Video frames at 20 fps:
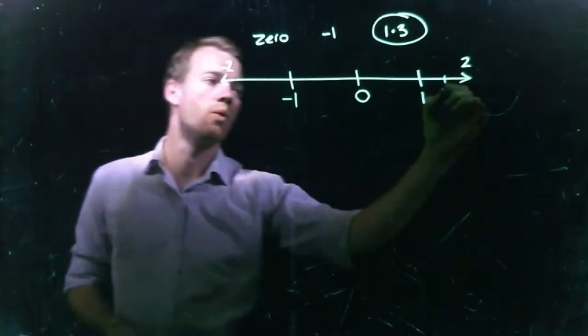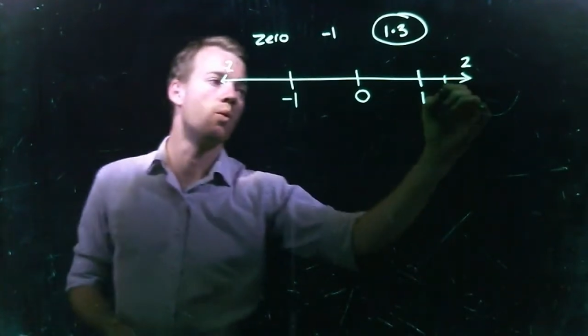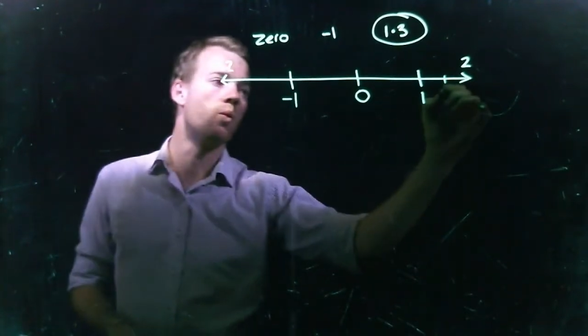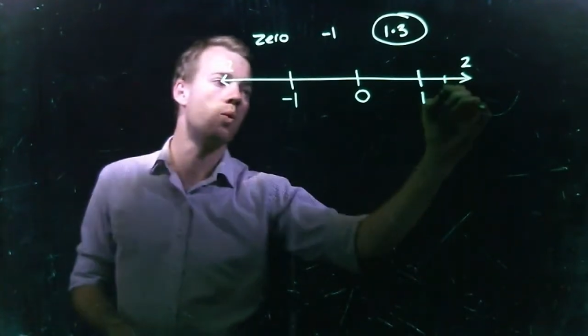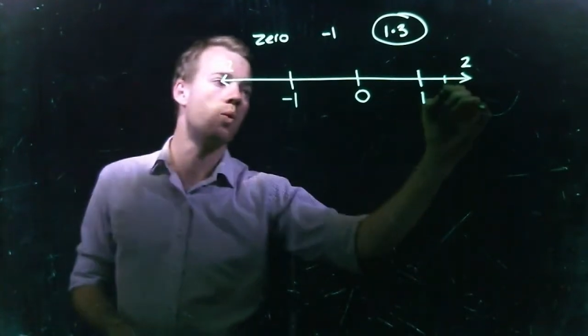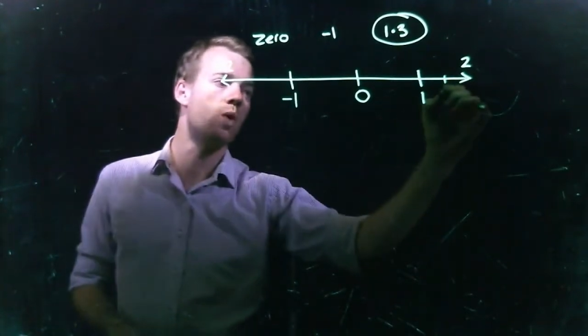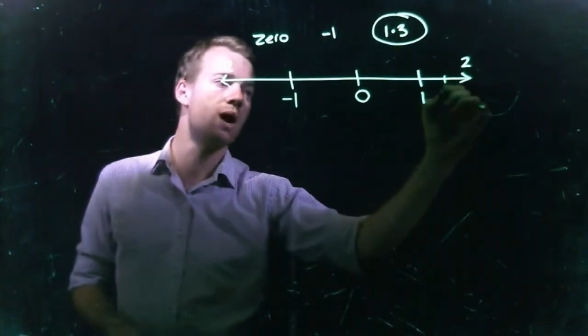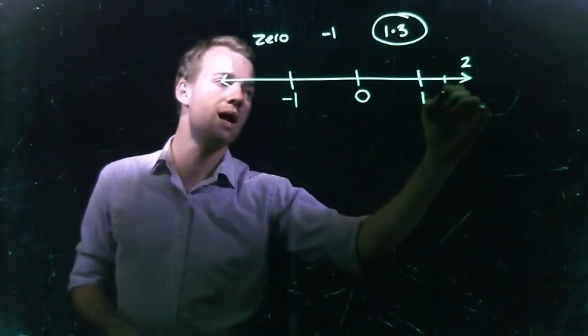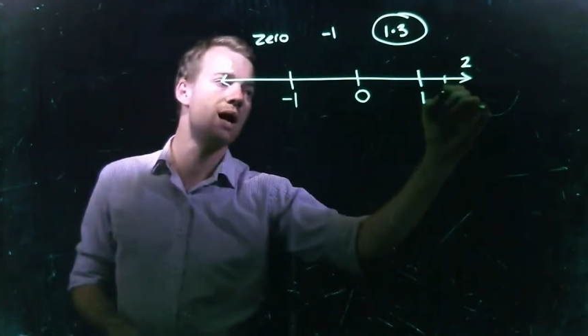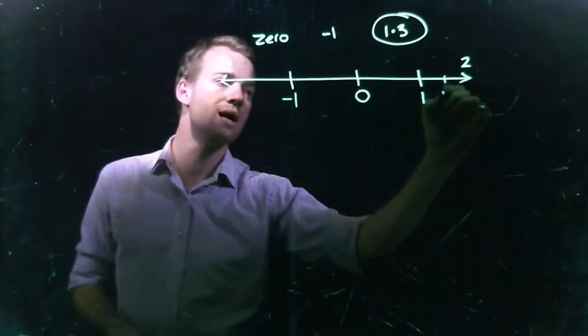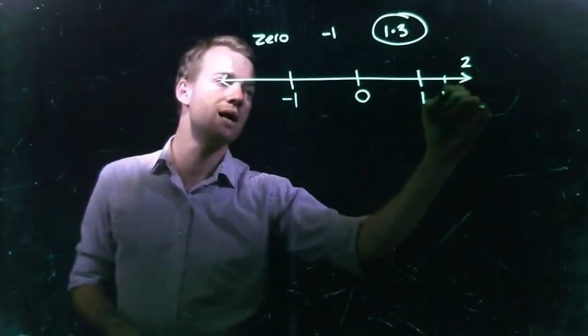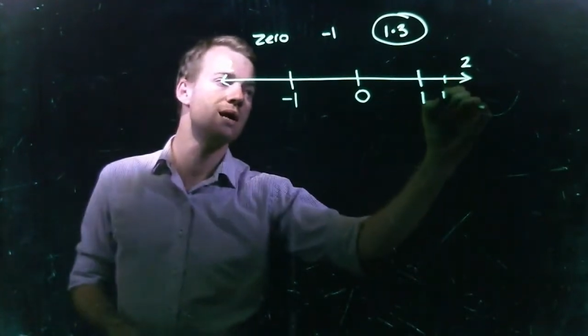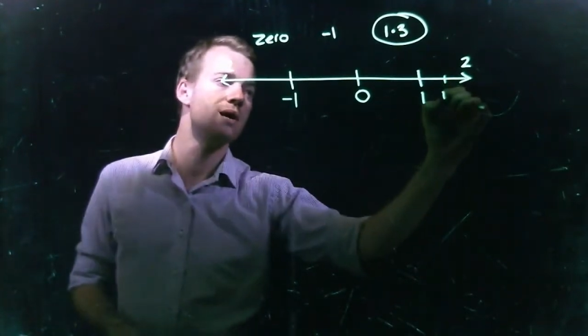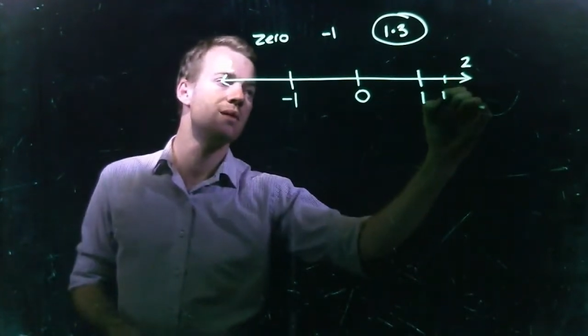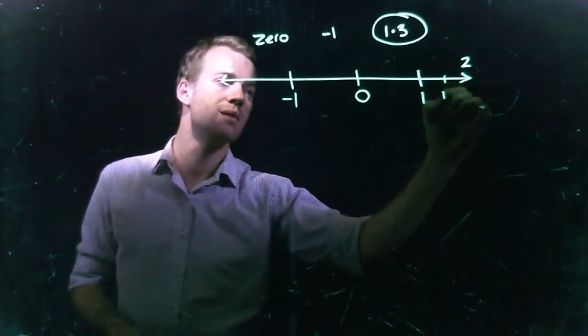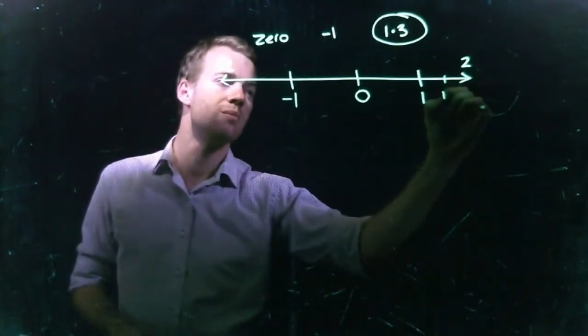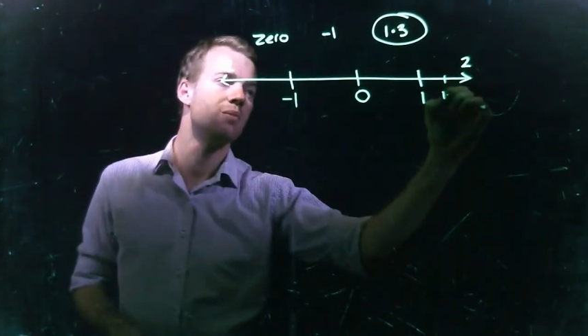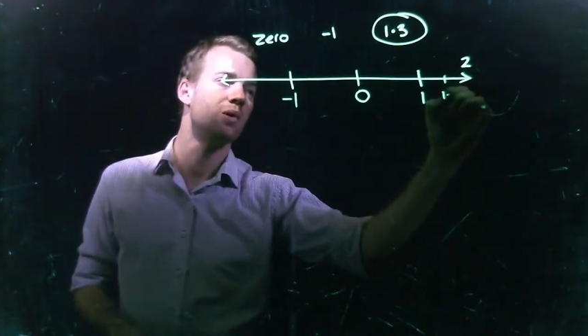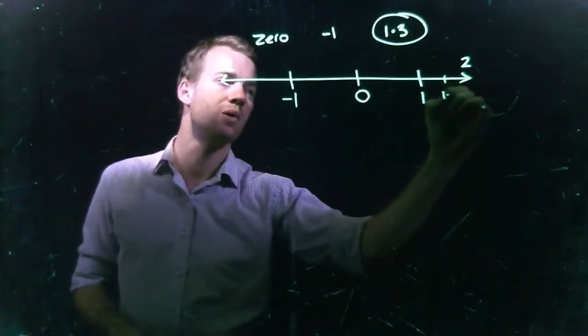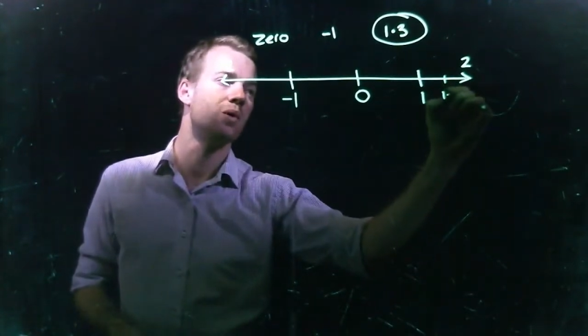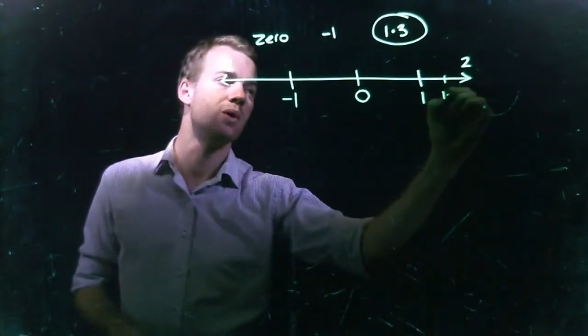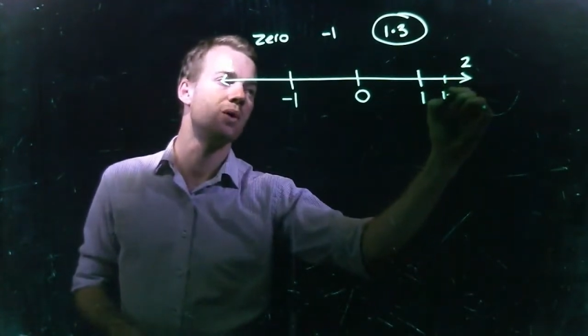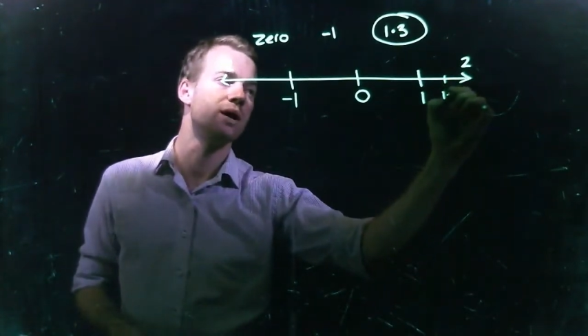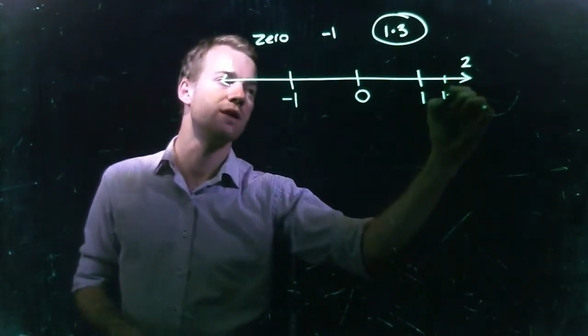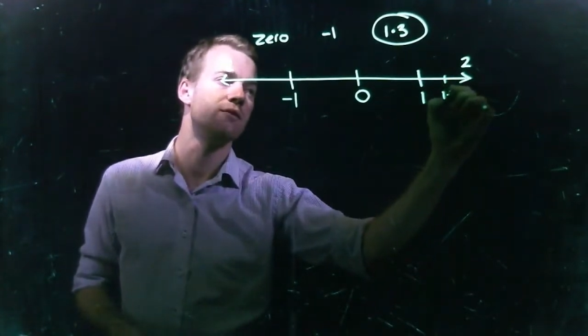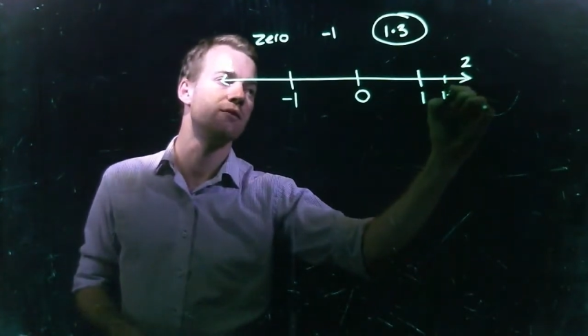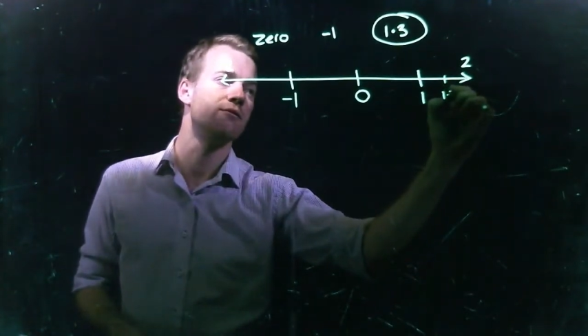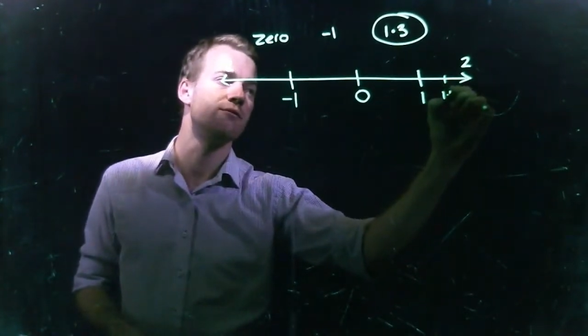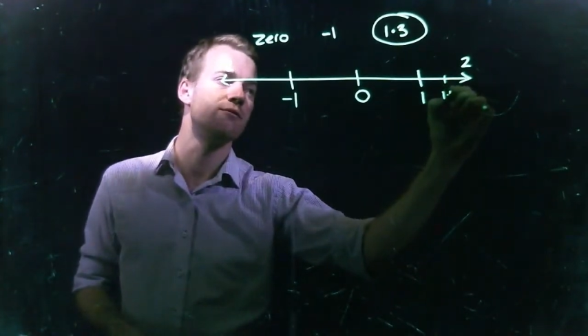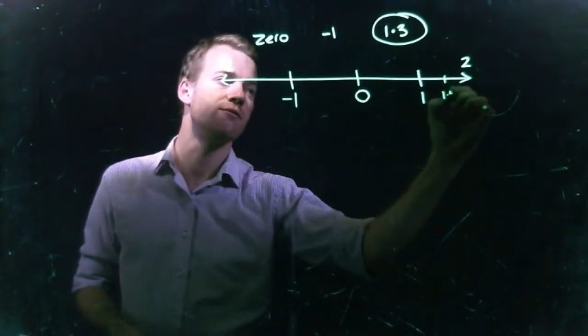
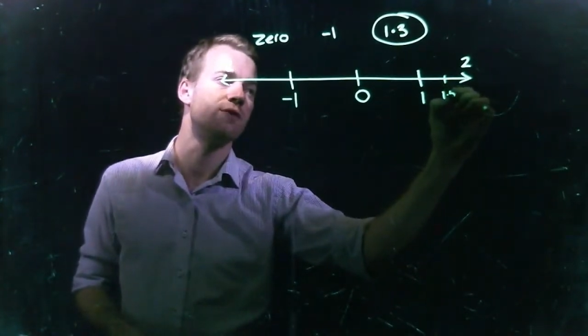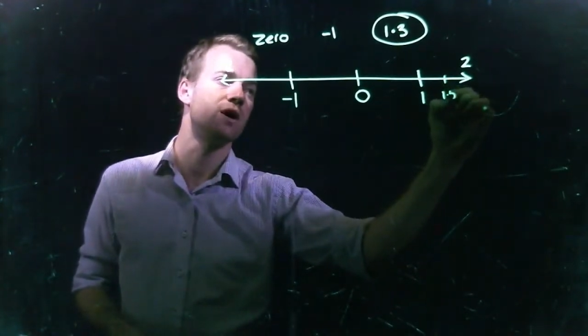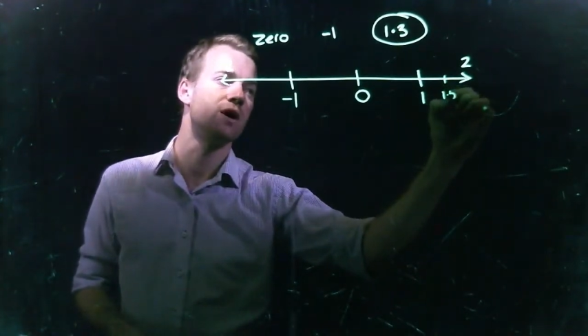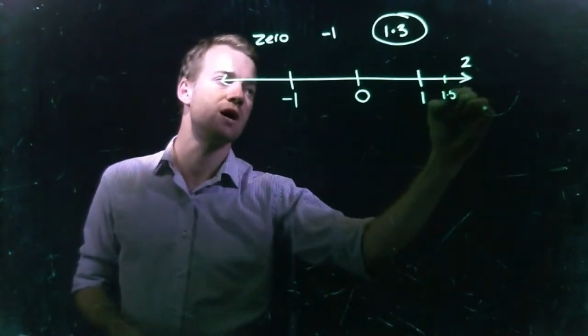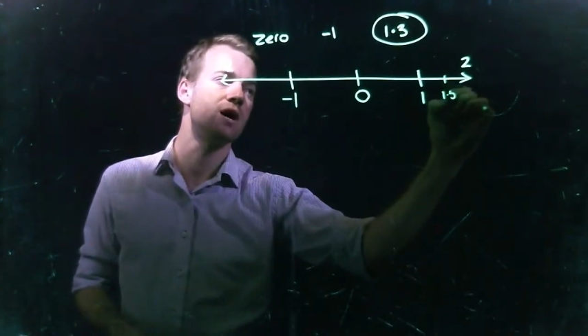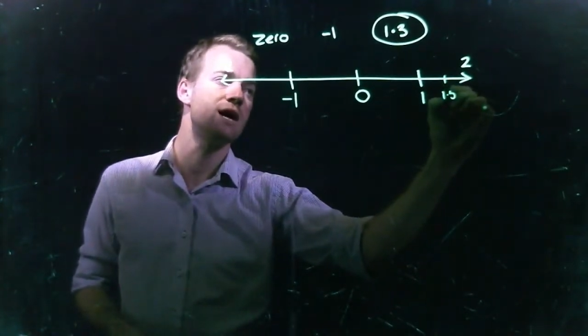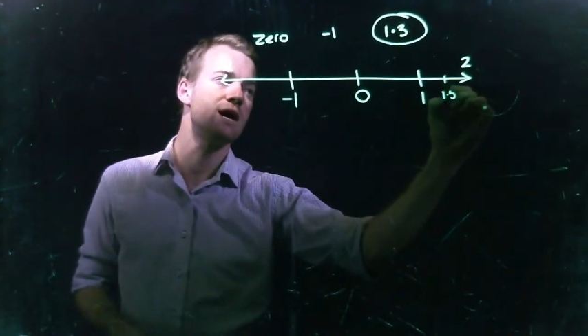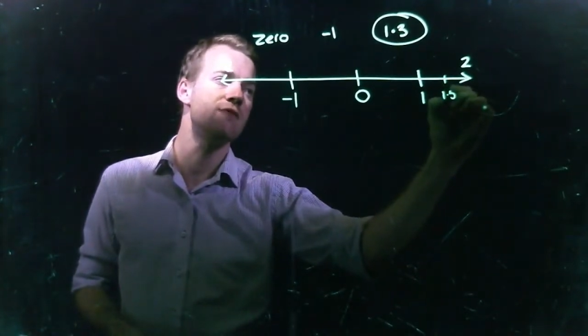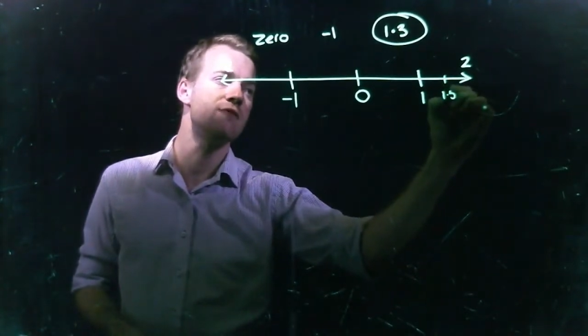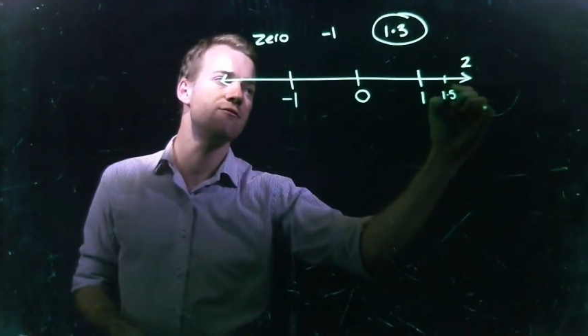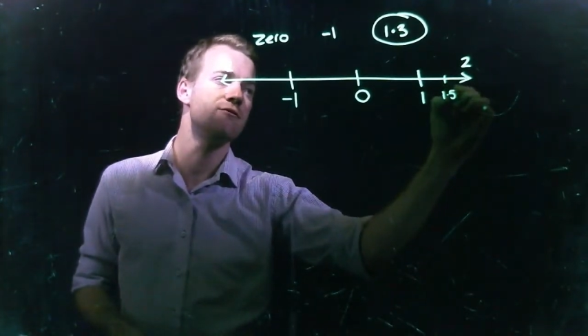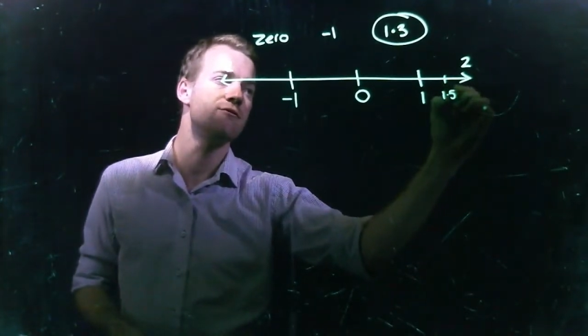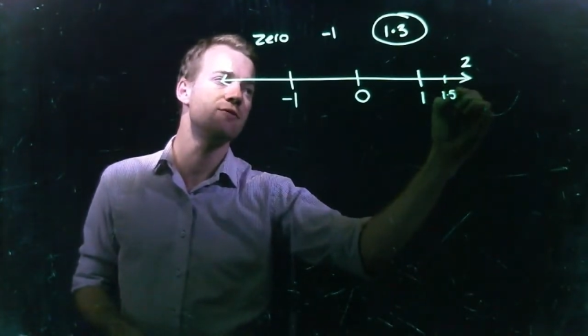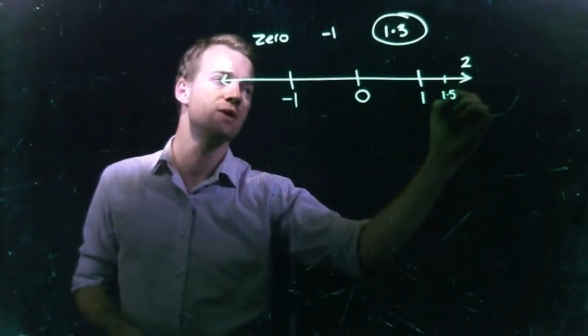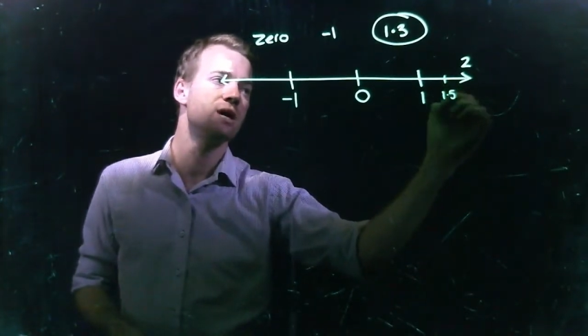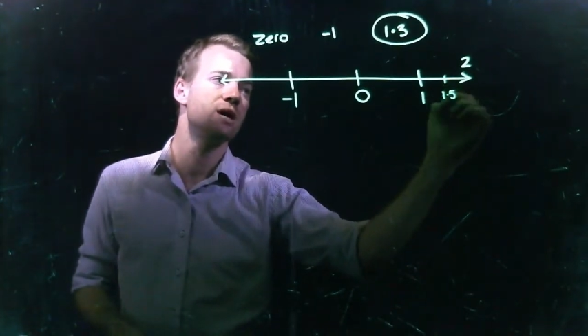1.5.